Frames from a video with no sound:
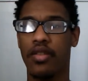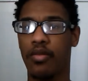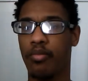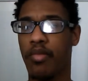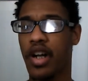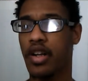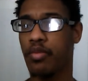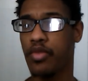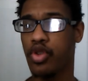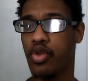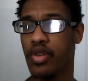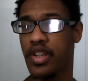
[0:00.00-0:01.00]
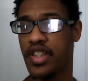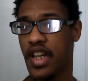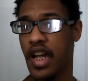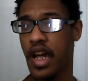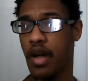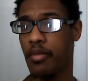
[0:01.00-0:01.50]
my community
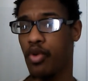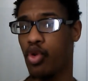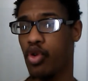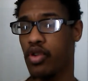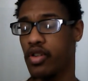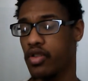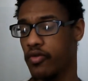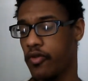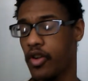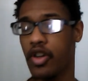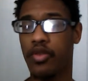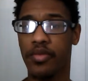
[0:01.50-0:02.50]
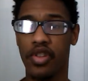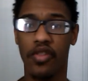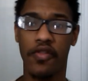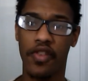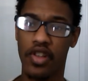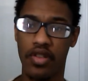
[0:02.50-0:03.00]
tab or follow me
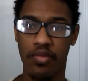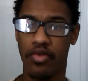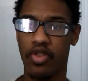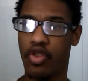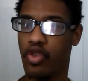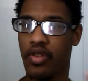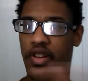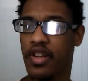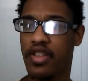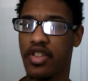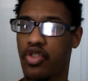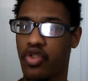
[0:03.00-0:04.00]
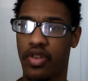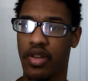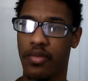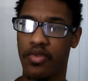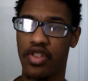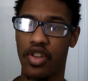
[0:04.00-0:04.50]
on Facebook or
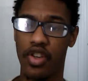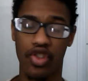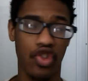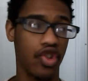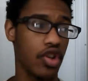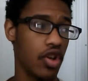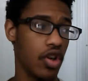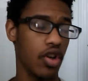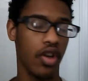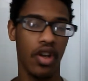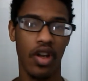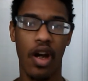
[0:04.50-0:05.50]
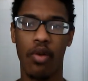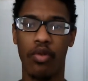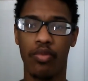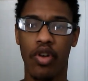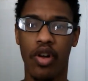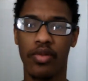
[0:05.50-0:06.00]
Instagram or such, I
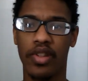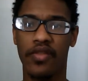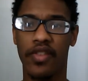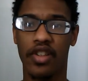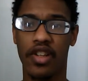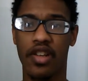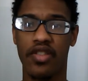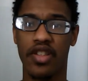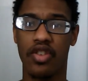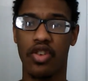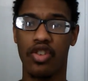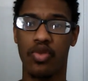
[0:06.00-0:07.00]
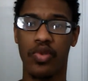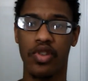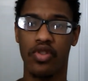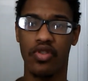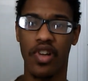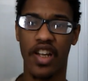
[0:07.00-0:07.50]
would probably even announce this on
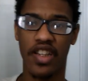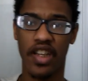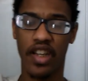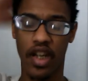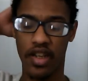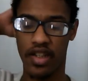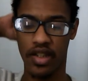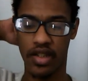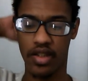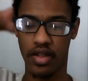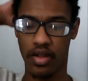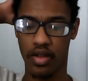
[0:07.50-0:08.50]
Twitter. I think I did.